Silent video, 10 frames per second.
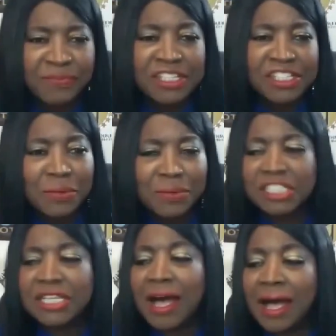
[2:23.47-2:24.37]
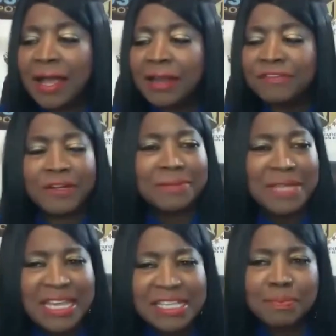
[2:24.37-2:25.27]
She retired from
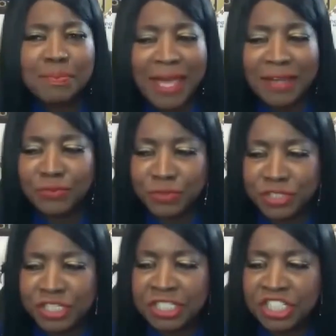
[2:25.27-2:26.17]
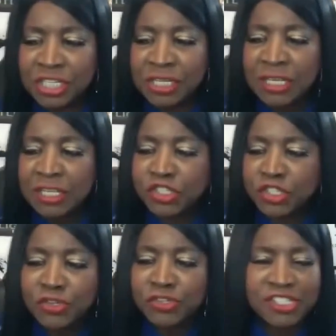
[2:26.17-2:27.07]
East Baton Rouge
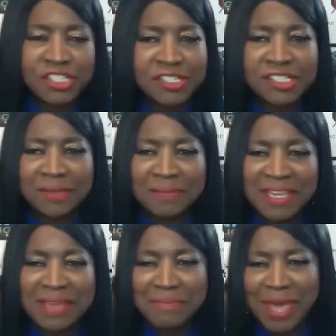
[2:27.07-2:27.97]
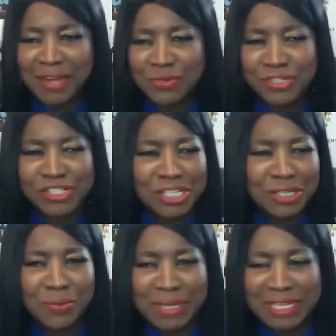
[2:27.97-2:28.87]
school system in Baton Rouge,
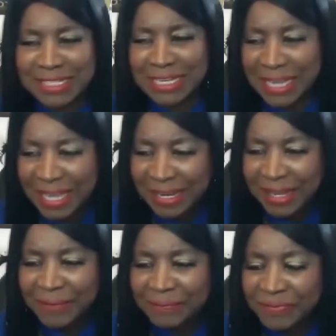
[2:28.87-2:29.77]
Louisiana.